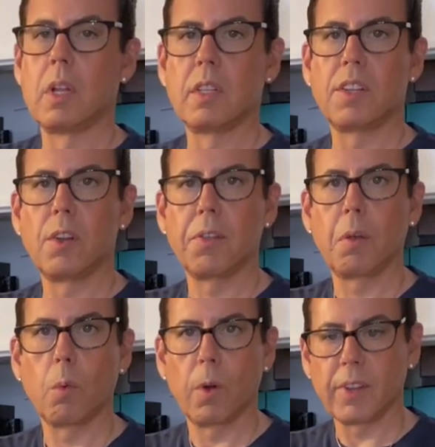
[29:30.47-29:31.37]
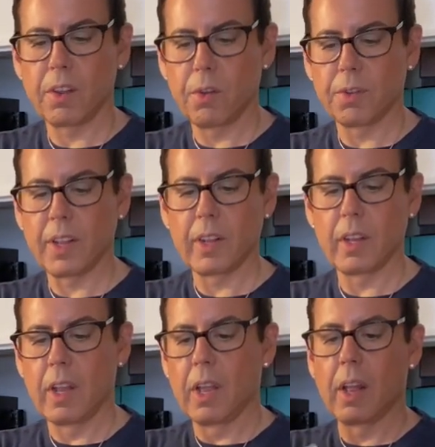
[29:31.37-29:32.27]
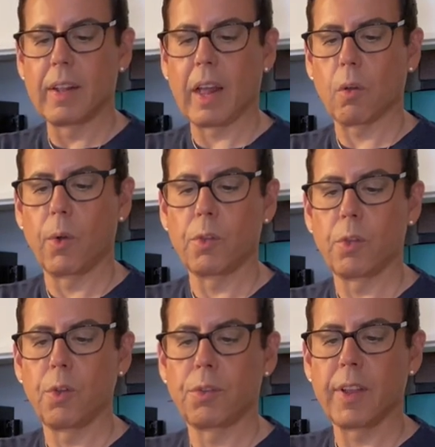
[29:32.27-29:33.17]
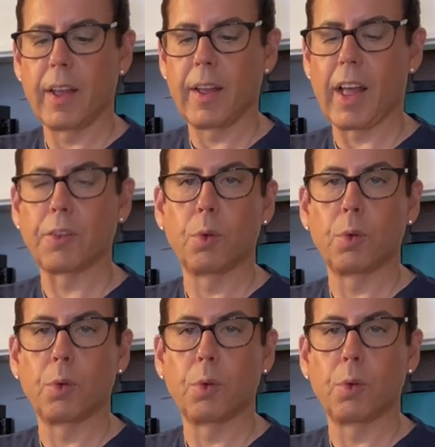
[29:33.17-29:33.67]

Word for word: There's nothing worse than using, like going to use a, a,